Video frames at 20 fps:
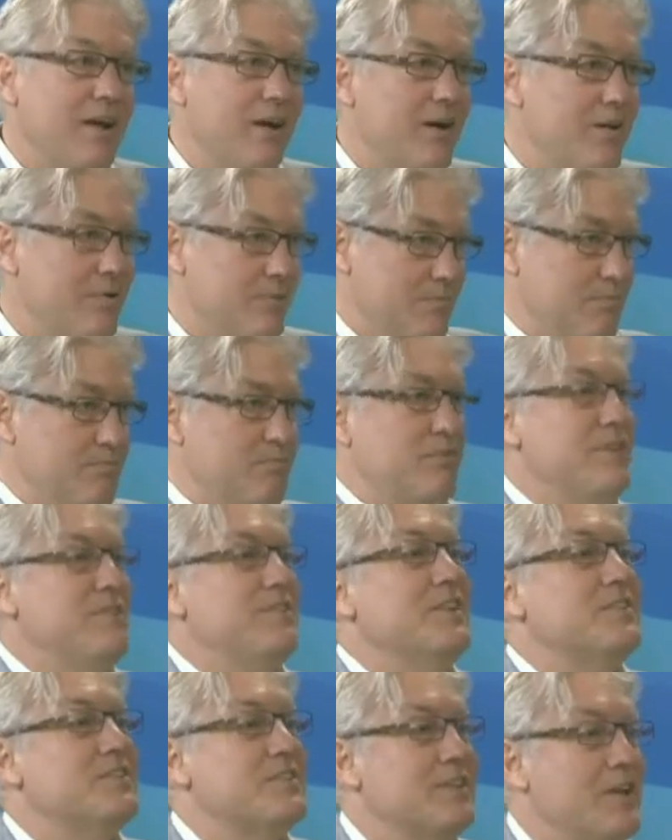Uh,
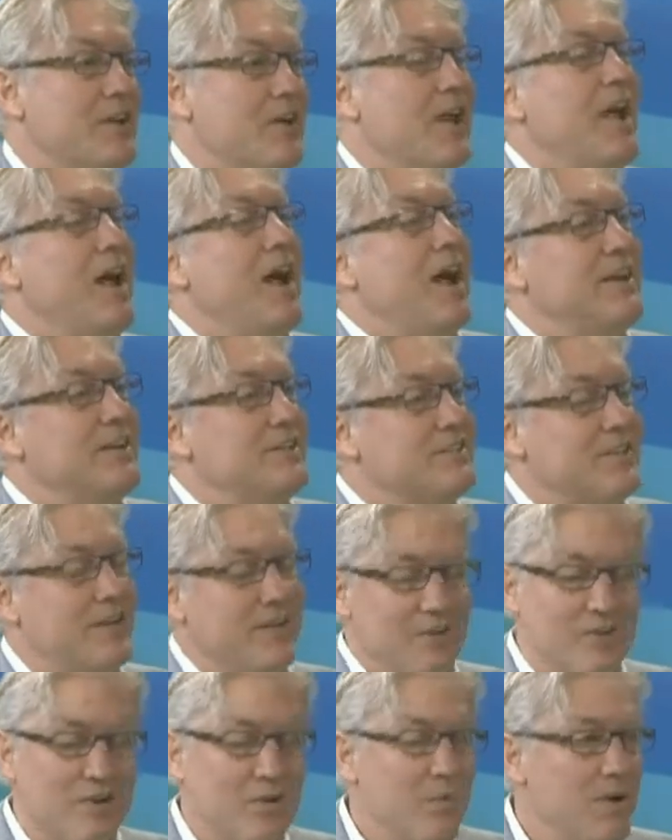previous year, I
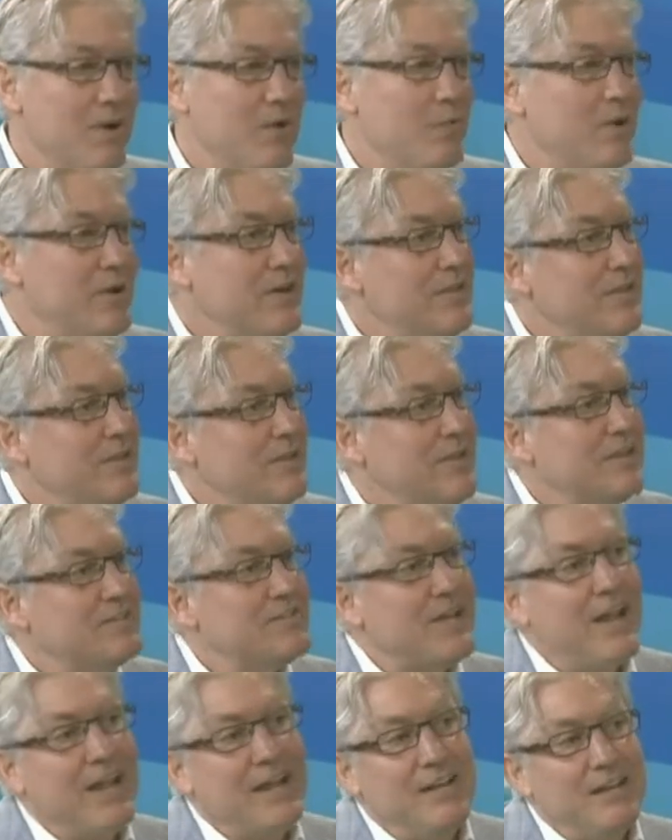decided, you know what? One of the
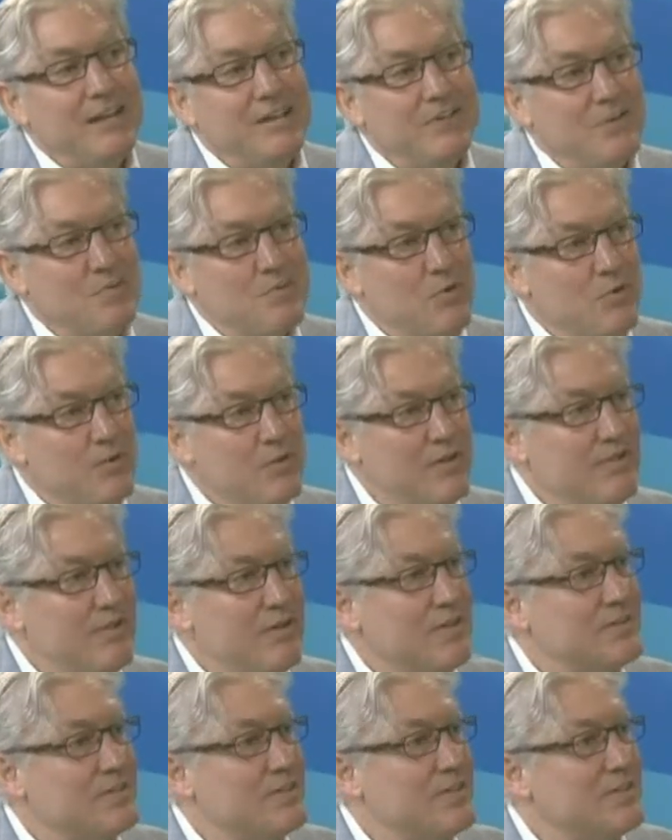things I need to do more
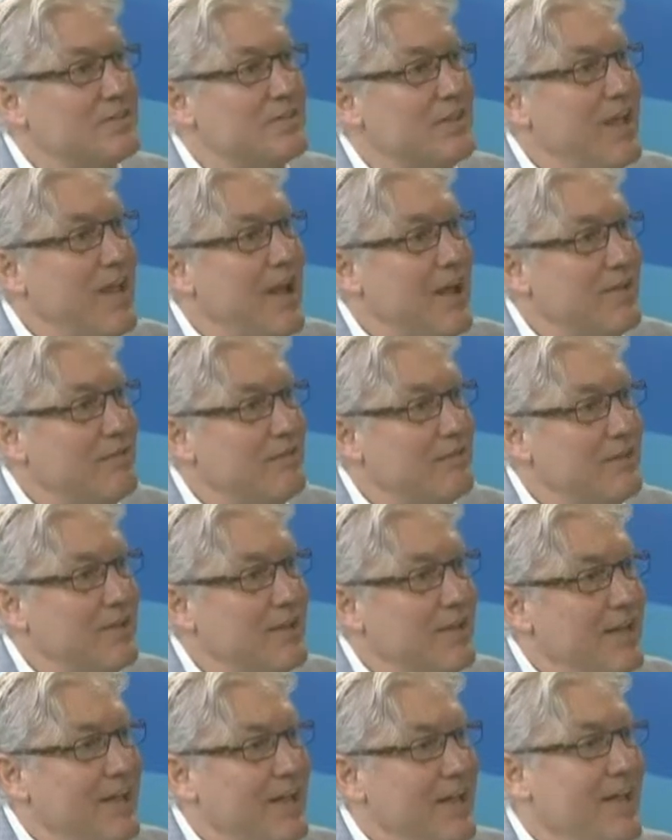of is, is laugh.
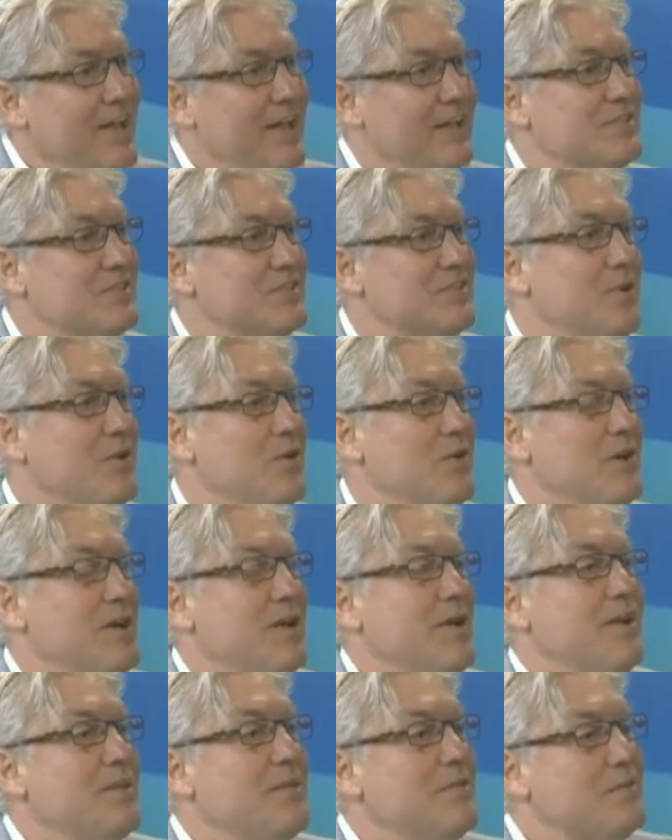And so
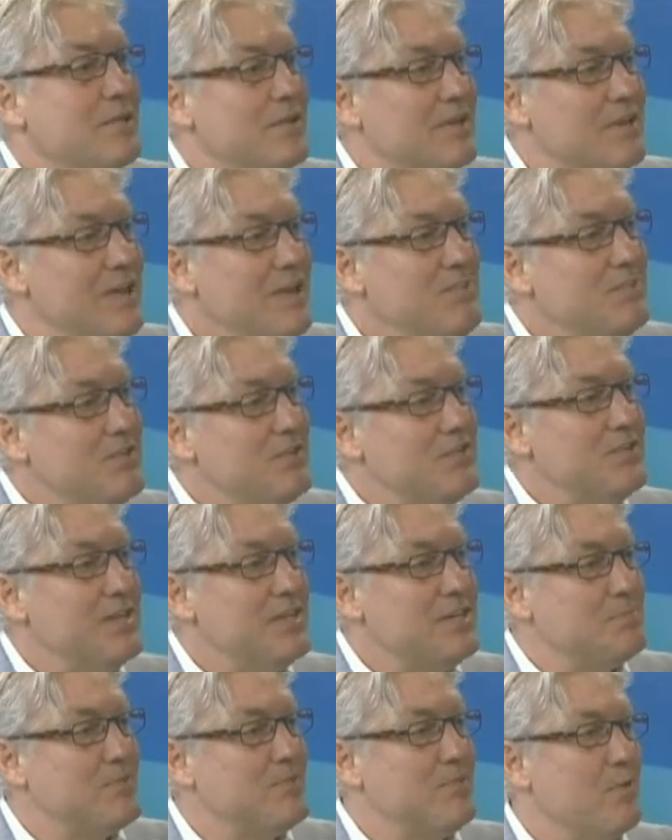keep those
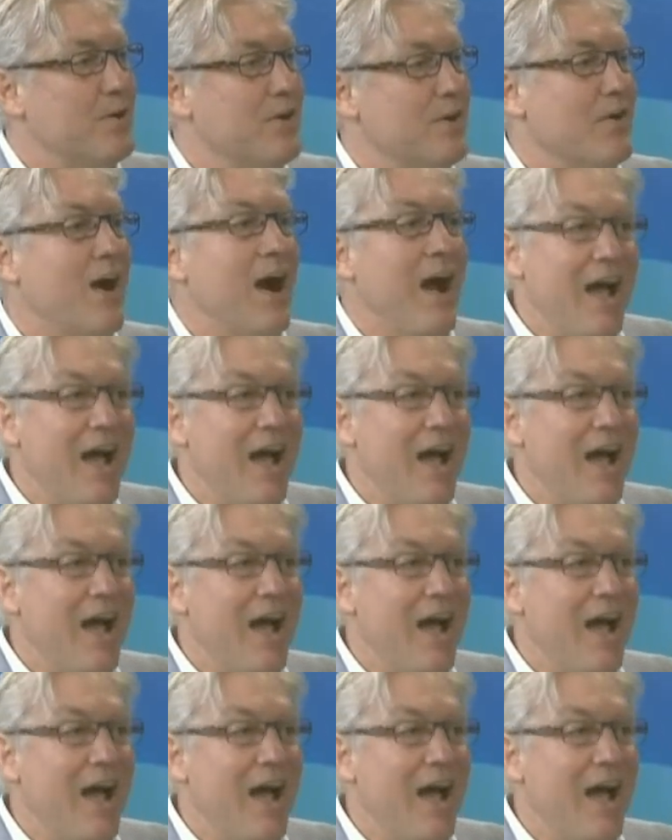things before you.